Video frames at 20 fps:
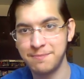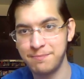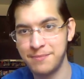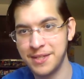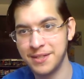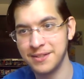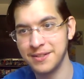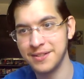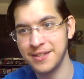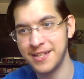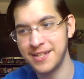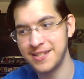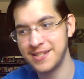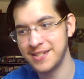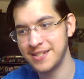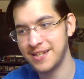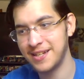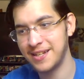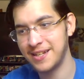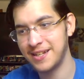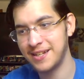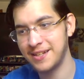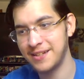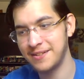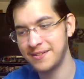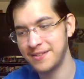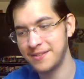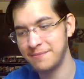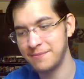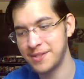Bill and
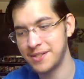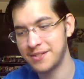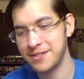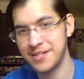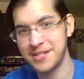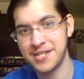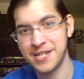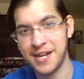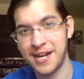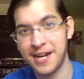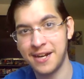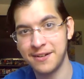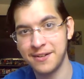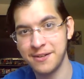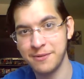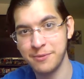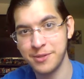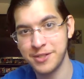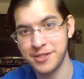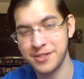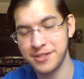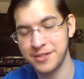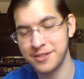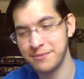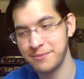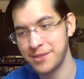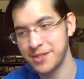Mr. Ishihara and Mr.